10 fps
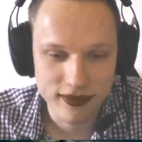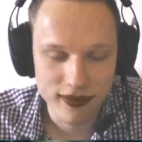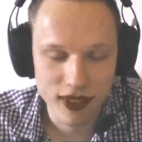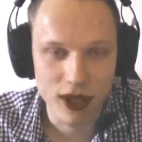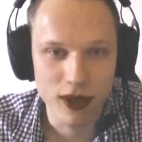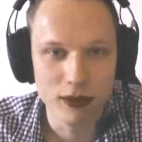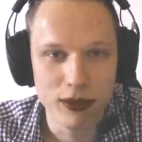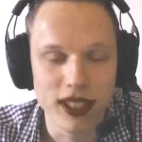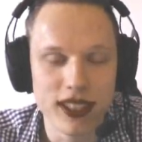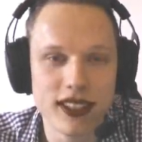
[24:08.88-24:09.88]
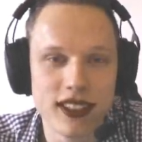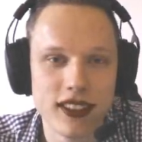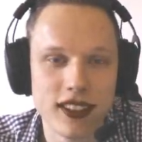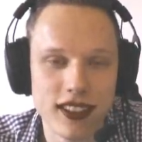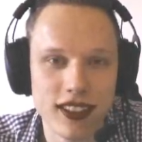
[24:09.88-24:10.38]
No, please.
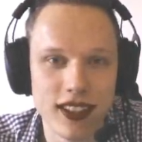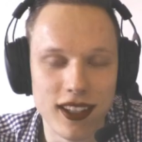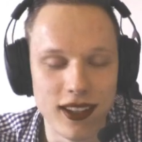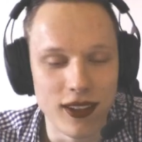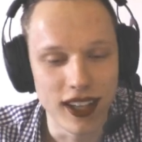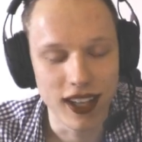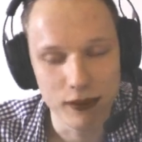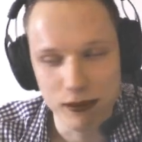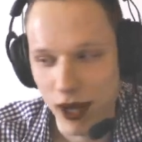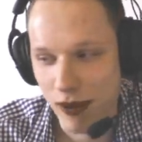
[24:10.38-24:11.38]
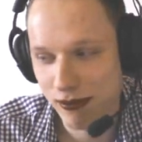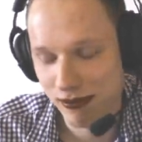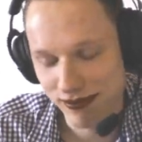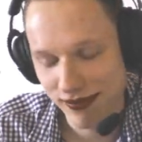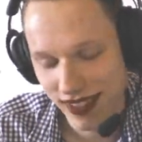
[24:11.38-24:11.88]
Well, I'm. I'm.
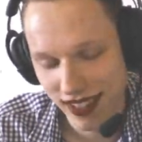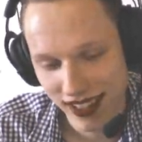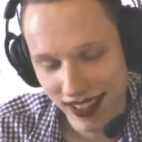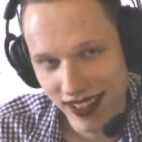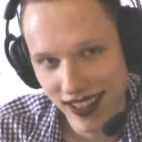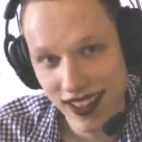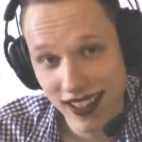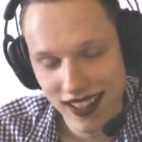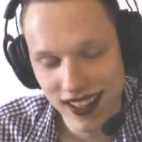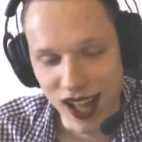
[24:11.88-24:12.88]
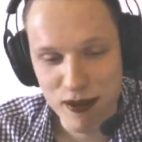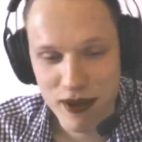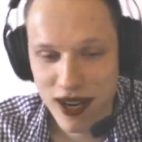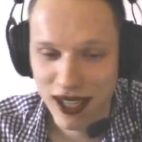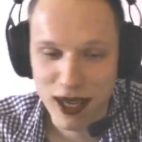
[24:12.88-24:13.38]
I'm
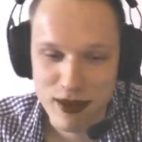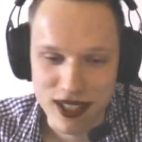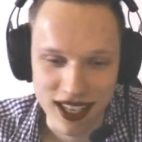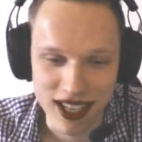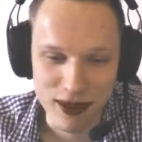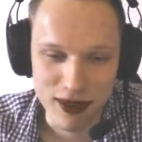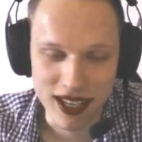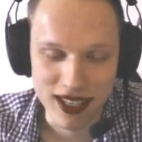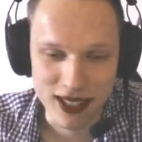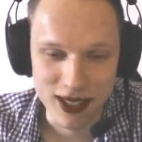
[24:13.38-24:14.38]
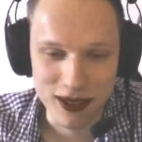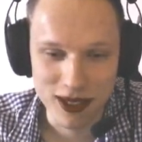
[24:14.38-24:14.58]
wearing lipstick anyway, so.